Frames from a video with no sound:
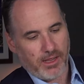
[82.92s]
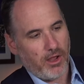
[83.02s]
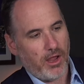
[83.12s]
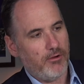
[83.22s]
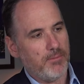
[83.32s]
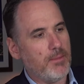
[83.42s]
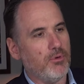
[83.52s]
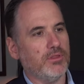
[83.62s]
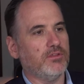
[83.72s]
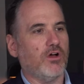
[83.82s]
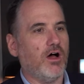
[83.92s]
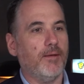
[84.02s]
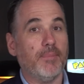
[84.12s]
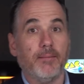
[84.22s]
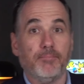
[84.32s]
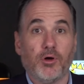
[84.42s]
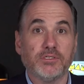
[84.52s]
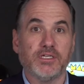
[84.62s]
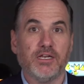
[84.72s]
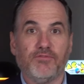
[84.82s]
I remember at the time
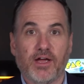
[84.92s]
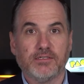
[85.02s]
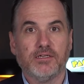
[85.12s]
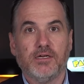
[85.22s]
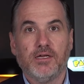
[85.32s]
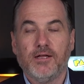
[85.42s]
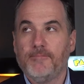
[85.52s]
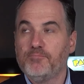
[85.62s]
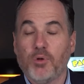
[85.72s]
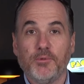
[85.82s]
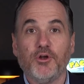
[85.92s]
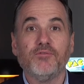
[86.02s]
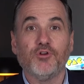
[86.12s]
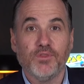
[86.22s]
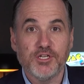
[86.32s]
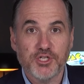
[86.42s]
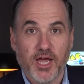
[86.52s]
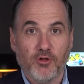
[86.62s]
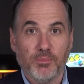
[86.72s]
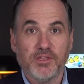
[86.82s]
unboxing it. In fact, probably not even on this
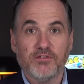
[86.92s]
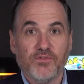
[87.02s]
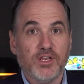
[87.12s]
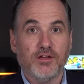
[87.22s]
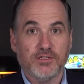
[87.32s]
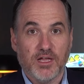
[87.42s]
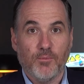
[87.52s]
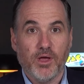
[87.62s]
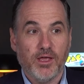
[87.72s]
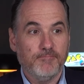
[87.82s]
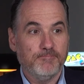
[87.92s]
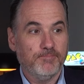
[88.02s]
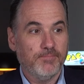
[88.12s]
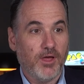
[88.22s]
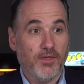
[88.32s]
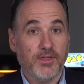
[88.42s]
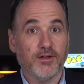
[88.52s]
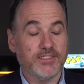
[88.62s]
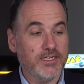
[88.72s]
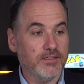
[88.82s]
channel, but there's a video somewhere I think I
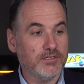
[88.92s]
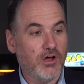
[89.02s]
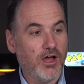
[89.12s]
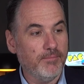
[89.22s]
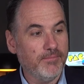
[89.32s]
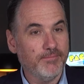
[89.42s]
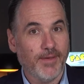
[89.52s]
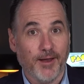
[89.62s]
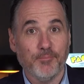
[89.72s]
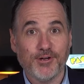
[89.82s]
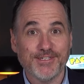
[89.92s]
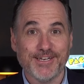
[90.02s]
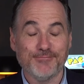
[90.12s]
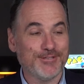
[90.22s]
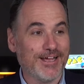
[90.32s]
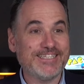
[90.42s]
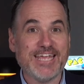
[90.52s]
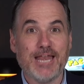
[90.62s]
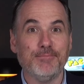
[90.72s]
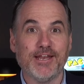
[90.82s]
did at the time unboxing it. It was like
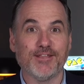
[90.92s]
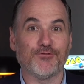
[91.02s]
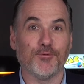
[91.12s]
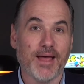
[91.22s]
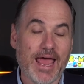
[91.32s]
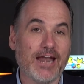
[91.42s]
10 minutes from